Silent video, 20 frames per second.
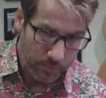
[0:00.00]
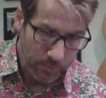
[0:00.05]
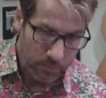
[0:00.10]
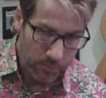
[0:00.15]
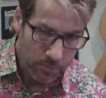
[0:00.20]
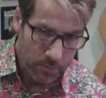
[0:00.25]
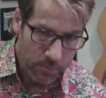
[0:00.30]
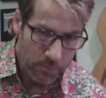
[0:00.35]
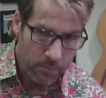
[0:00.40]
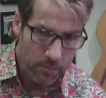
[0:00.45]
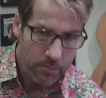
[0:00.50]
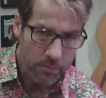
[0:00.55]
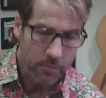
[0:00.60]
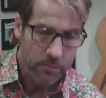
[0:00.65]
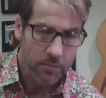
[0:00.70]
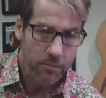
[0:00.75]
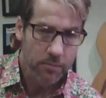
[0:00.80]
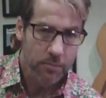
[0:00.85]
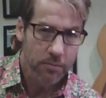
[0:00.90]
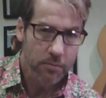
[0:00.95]

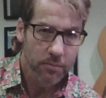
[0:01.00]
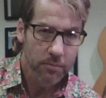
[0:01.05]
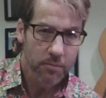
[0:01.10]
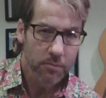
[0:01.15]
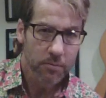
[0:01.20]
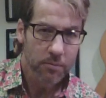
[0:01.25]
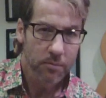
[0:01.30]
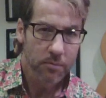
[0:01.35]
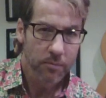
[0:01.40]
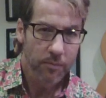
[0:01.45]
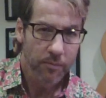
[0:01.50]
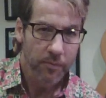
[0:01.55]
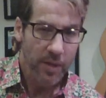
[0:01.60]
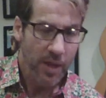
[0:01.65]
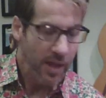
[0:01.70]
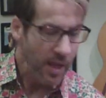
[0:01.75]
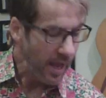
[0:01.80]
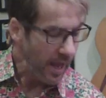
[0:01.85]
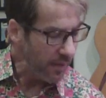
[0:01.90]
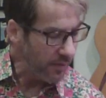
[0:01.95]

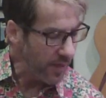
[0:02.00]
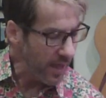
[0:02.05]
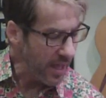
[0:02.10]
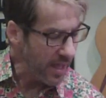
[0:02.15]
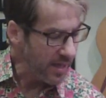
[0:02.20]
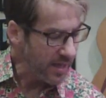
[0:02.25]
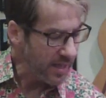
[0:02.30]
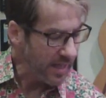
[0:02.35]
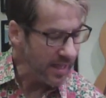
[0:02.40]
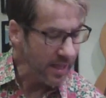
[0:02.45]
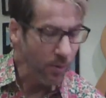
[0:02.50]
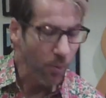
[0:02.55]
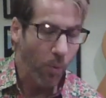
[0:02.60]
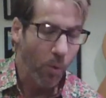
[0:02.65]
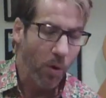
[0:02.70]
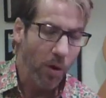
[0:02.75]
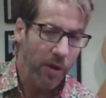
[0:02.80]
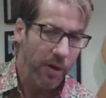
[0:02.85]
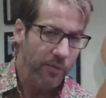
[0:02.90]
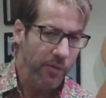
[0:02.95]
And then
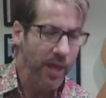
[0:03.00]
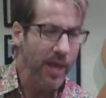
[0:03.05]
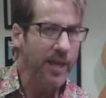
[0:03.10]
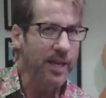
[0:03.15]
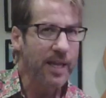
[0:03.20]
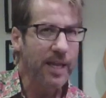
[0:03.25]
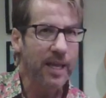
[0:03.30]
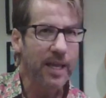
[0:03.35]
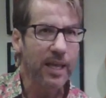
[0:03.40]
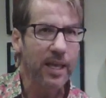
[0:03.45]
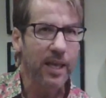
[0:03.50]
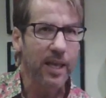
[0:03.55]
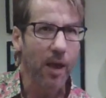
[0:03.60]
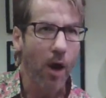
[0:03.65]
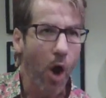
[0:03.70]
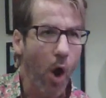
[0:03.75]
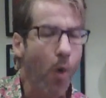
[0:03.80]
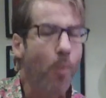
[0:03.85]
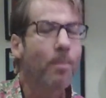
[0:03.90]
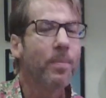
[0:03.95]
he
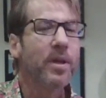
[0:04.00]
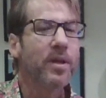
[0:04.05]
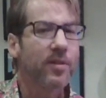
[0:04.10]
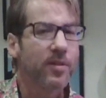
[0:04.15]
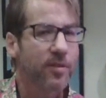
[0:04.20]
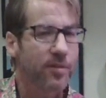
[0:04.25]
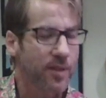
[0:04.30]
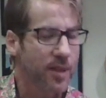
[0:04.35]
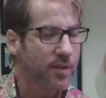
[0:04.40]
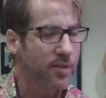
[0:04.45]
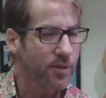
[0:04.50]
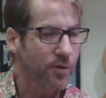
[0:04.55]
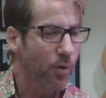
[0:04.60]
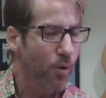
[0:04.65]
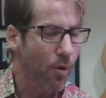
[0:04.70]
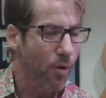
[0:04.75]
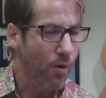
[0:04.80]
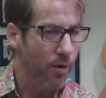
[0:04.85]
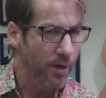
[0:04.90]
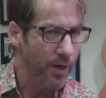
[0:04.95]
opens this
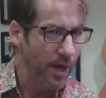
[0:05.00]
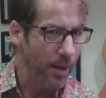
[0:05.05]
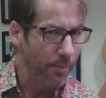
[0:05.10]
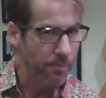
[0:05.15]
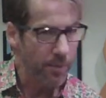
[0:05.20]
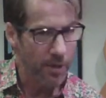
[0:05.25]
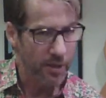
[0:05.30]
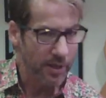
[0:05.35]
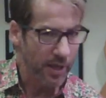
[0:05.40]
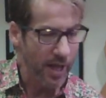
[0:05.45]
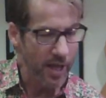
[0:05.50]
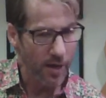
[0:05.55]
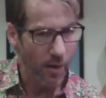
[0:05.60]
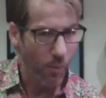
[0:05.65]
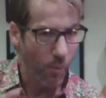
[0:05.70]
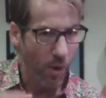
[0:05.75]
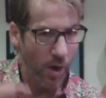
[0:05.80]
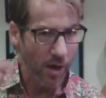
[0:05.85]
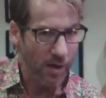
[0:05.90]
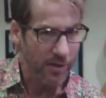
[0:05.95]
chord up and kind
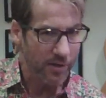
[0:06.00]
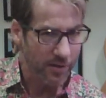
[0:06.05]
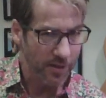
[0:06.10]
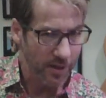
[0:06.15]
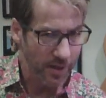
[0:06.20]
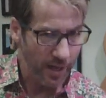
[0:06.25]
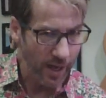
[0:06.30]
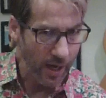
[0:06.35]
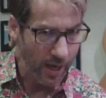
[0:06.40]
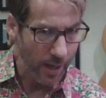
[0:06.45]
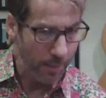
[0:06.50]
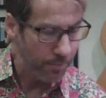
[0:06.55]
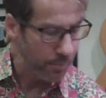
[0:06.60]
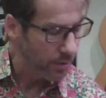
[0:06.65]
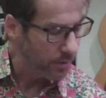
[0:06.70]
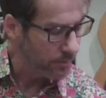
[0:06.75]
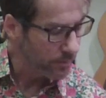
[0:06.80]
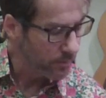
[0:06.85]
of walks it up.